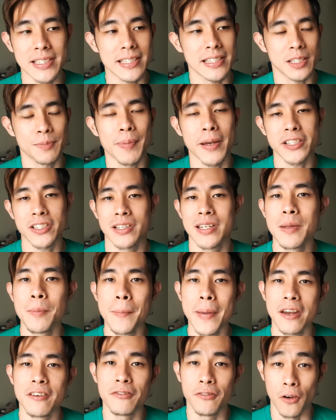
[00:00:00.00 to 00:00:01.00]
is specially
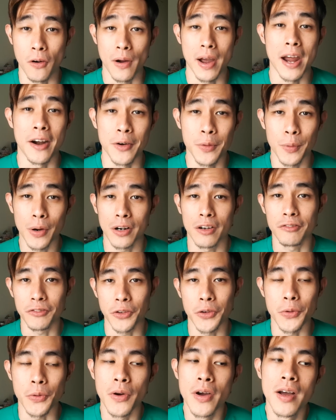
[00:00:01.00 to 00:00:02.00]
made for every one of
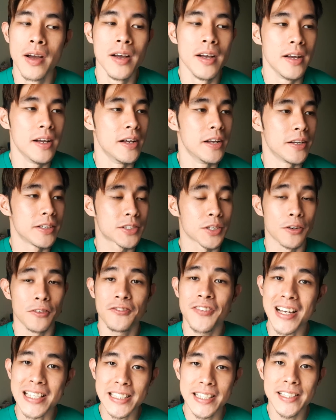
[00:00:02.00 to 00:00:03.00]
you. So
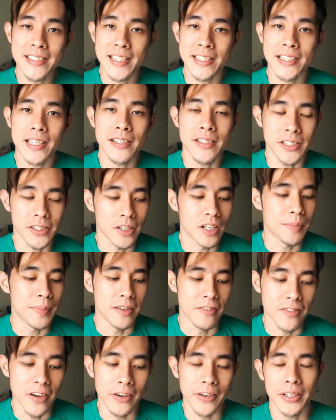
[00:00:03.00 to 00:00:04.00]
fasting season is going to
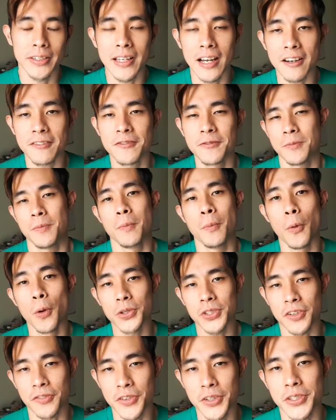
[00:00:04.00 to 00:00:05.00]
be very tough.
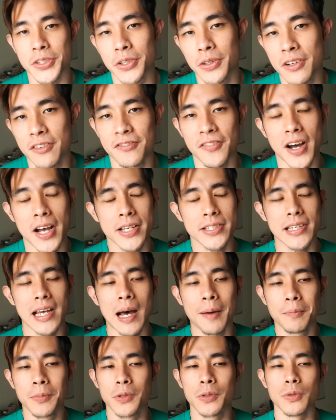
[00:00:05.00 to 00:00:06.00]
Most of you is going to fast
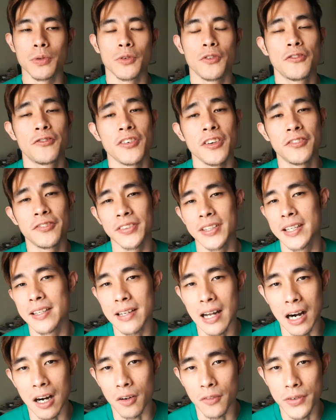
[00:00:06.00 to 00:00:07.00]
up to
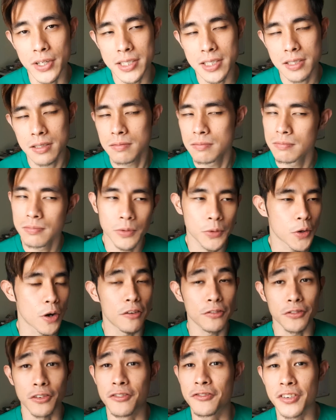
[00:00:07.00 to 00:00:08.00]
15 hours,
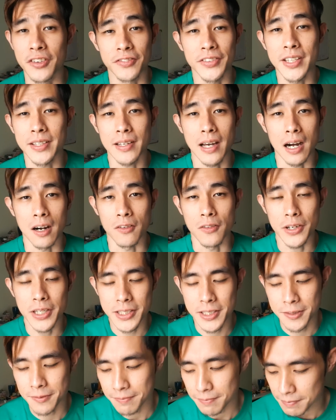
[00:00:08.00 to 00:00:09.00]
12 to 15
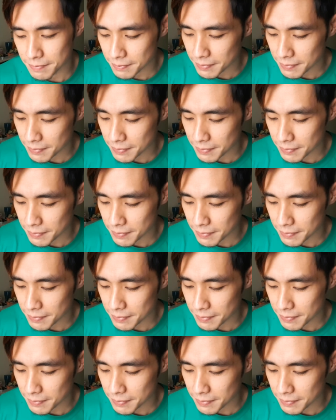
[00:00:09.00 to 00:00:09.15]
hours.